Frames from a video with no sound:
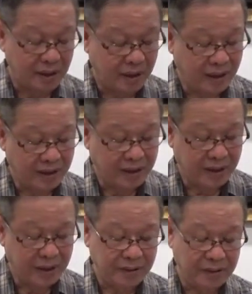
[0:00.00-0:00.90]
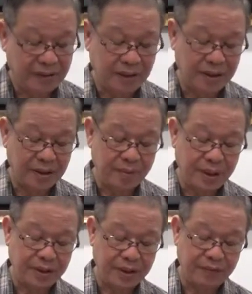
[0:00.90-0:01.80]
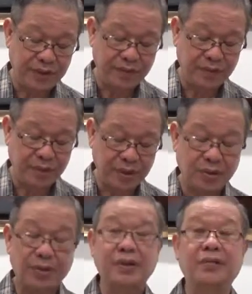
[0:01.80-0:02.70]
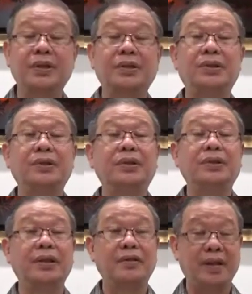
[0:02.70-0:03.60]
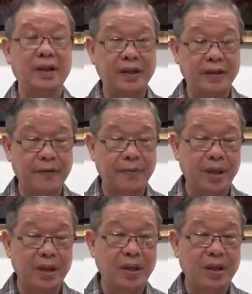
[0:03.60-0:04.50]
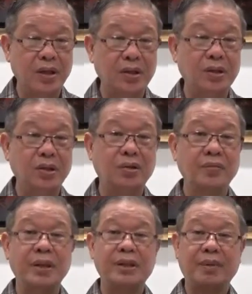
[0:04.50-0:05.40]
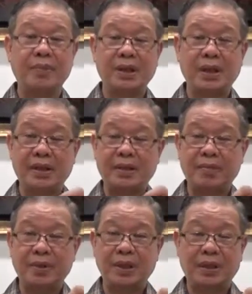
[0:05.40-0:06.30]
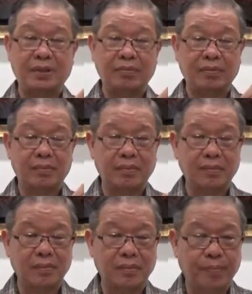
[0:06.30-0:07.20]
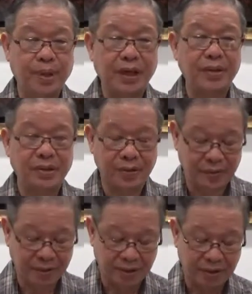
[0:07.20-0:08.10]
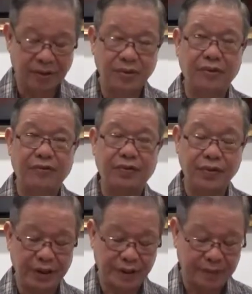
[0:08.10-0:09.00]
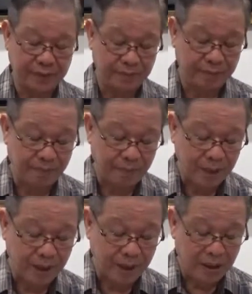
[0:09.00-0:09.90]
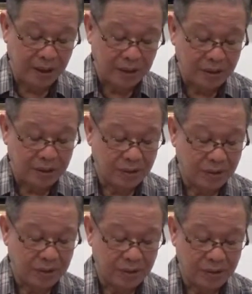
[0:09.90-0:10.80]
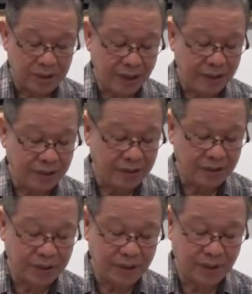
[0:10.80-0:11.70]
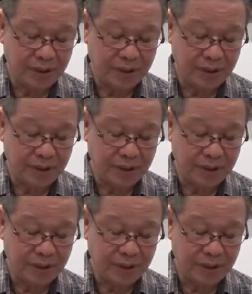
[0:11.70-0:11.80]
unattained, unsurpassed safety from the yoke, refers to nirvana. Yoke means something like something that binds you. Okay, you're free. So, okay, now you see the